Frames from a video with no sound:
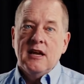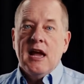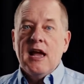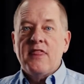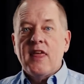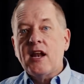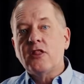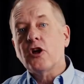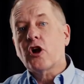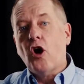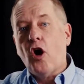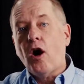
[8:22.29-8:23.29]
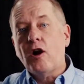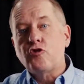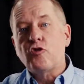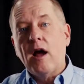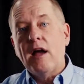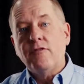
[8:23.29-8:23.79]
And then on the car
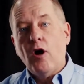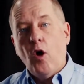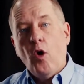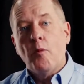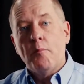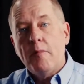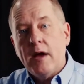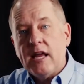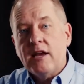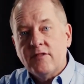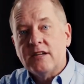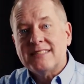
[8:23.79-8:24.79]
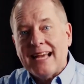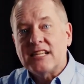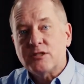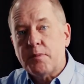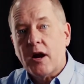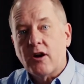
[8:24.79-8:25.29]
drive home, many of us
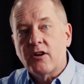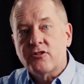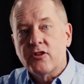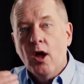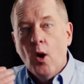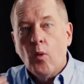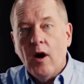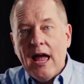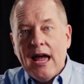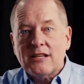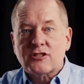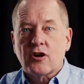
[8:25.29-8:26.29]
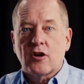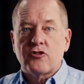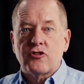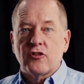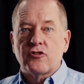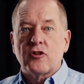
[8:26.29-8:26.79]
as parents will ask our
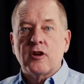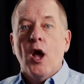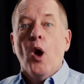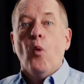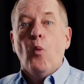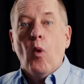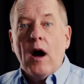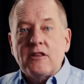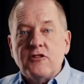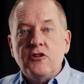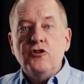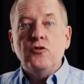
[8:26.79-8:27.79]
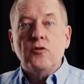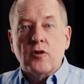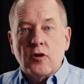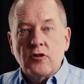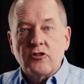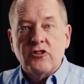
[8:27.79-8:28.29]
children, What did you
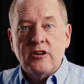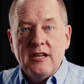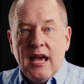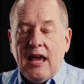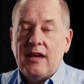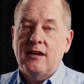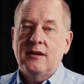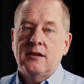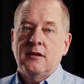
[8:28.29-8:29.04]
learn today?